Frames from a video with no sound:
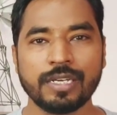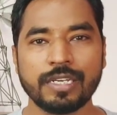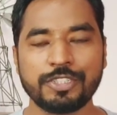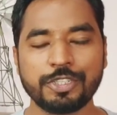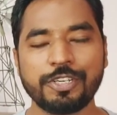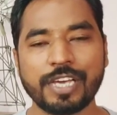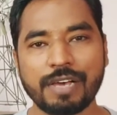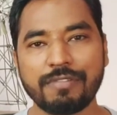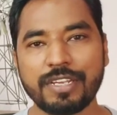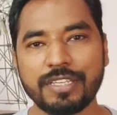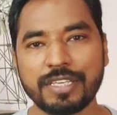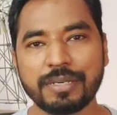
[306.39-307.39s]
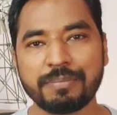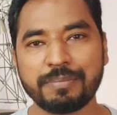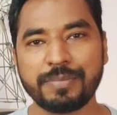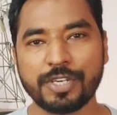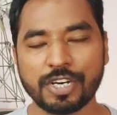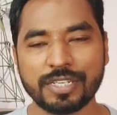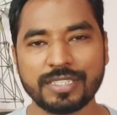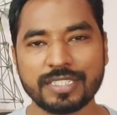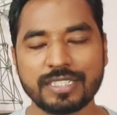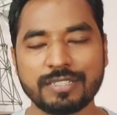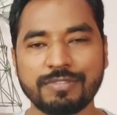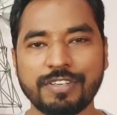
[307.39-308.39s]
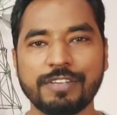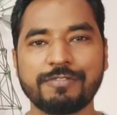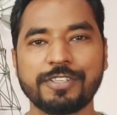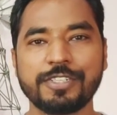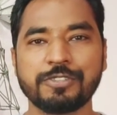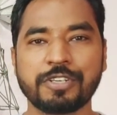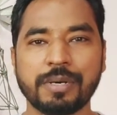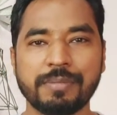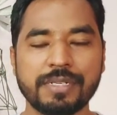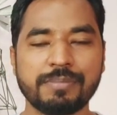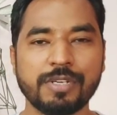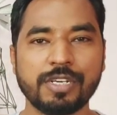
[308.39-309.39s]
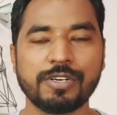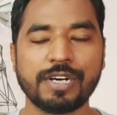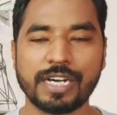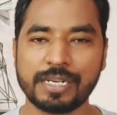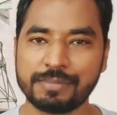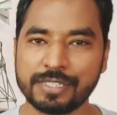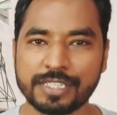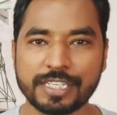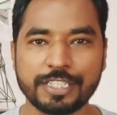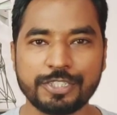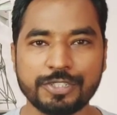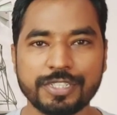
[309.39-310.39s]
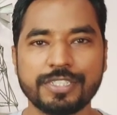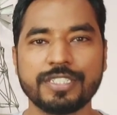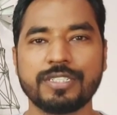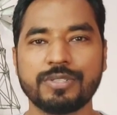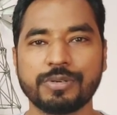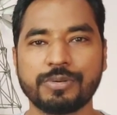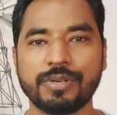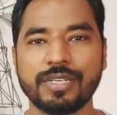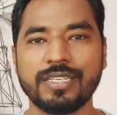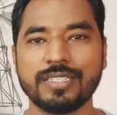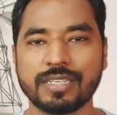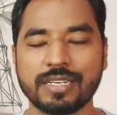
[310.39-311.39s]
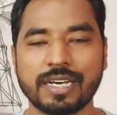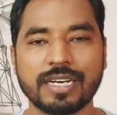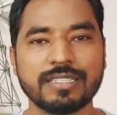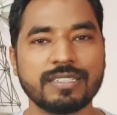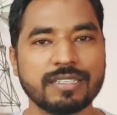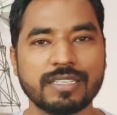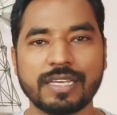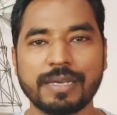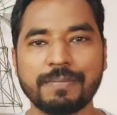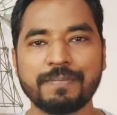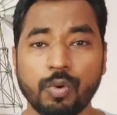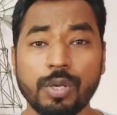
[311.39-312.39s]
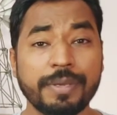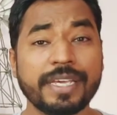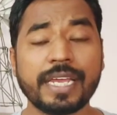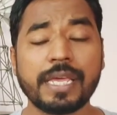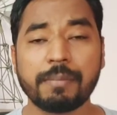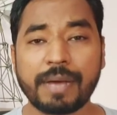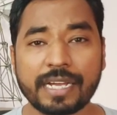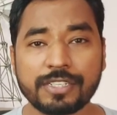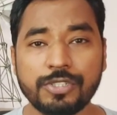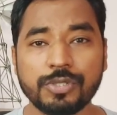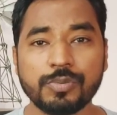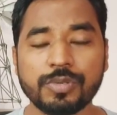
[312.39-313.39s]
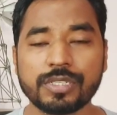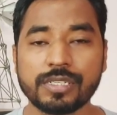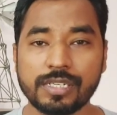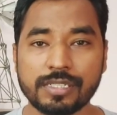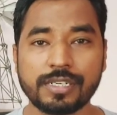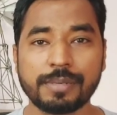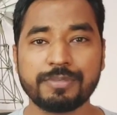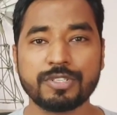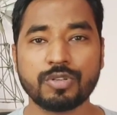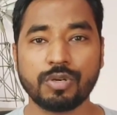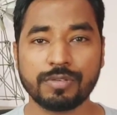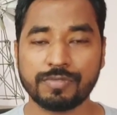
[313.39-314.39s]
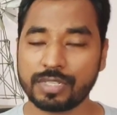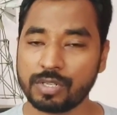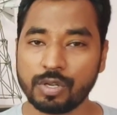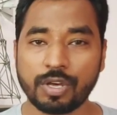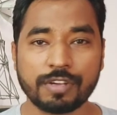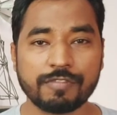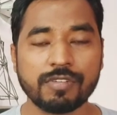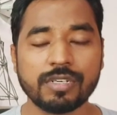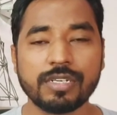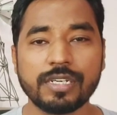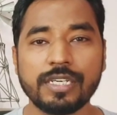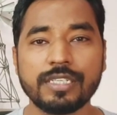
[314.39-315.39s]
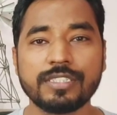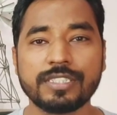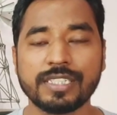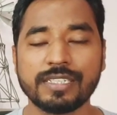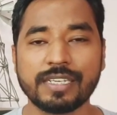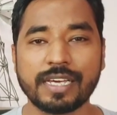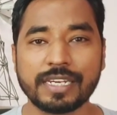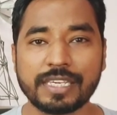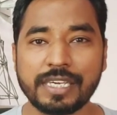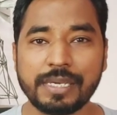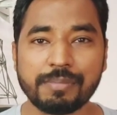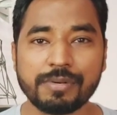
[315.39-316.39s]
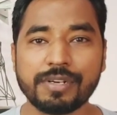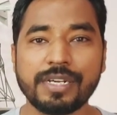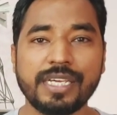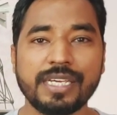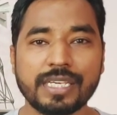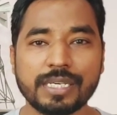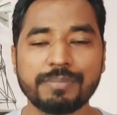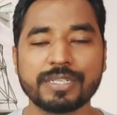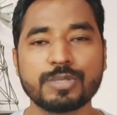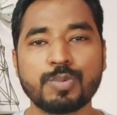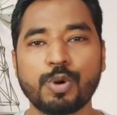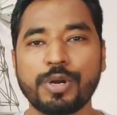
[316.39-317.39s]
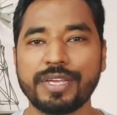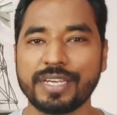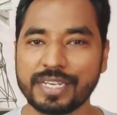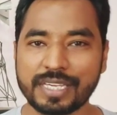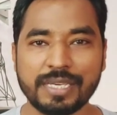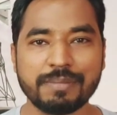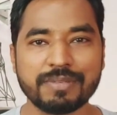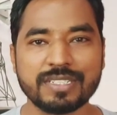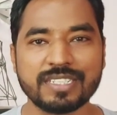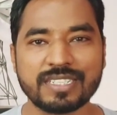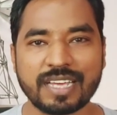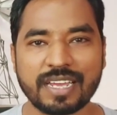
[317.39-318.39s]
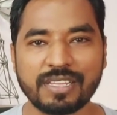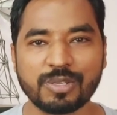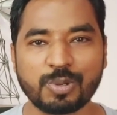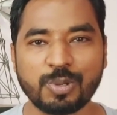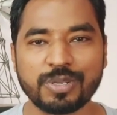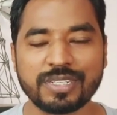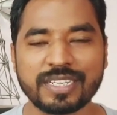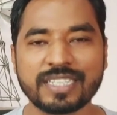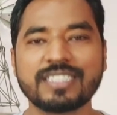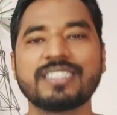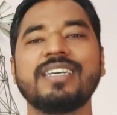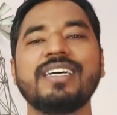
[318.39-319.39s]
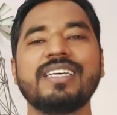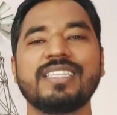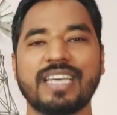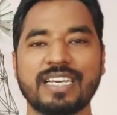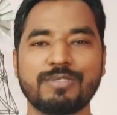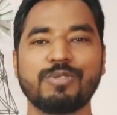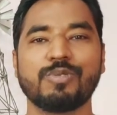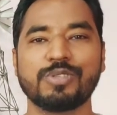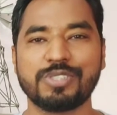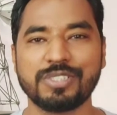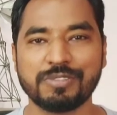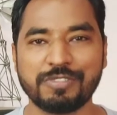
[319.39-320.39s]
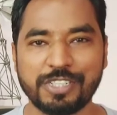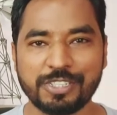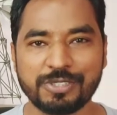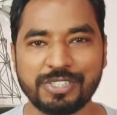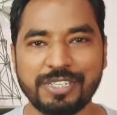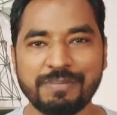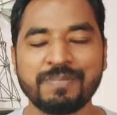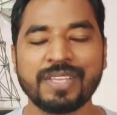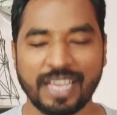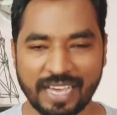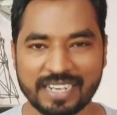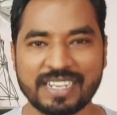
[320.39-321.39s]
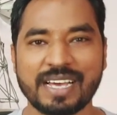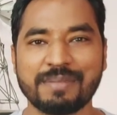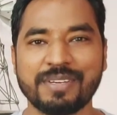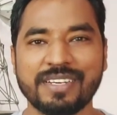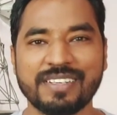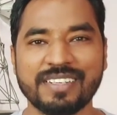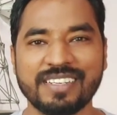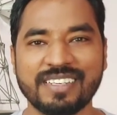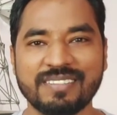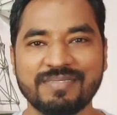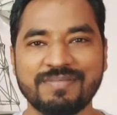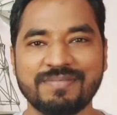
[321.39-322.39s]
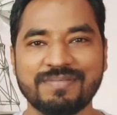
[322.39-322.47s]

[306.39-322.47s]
Should you have anything beyond this, feel free to comment below. I'll be there to address your queries and answer them. We'll be getting back to you with another episode with a lot of learnings. Till then, keep learning, keep exploring and keep understanding the context. Thanks for watching the video team and happy learning.